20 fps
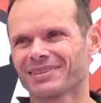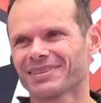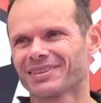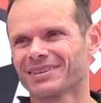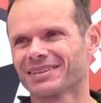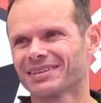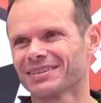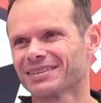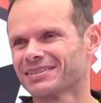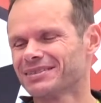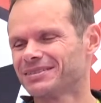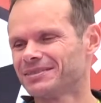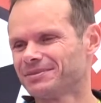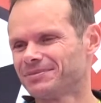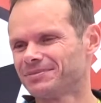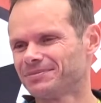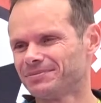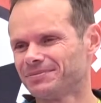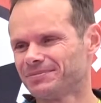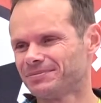
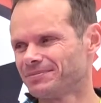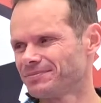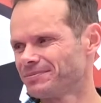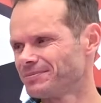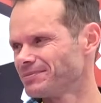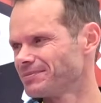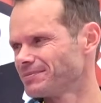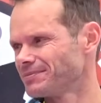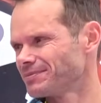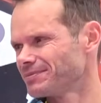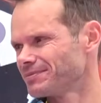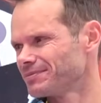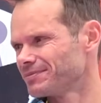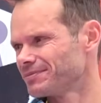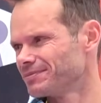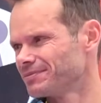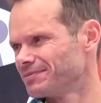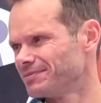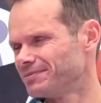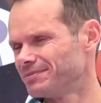
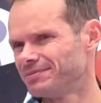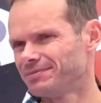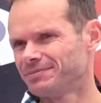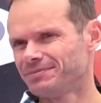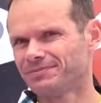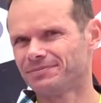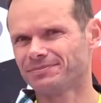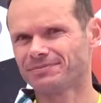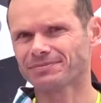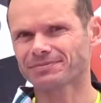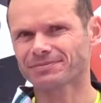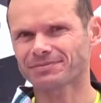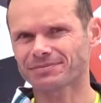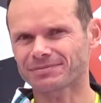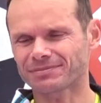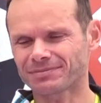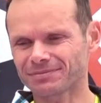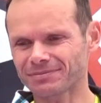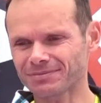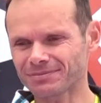
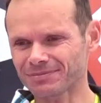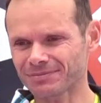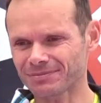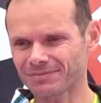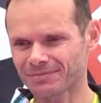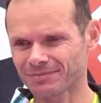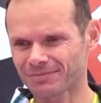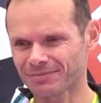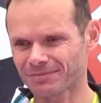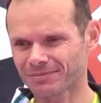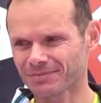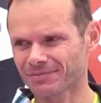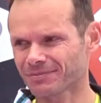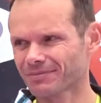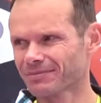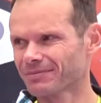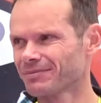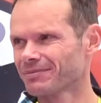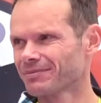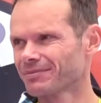
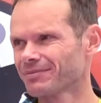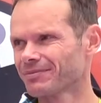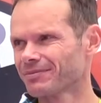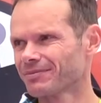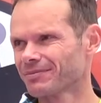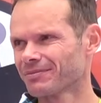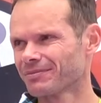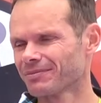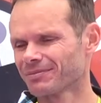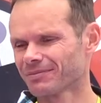[no speech]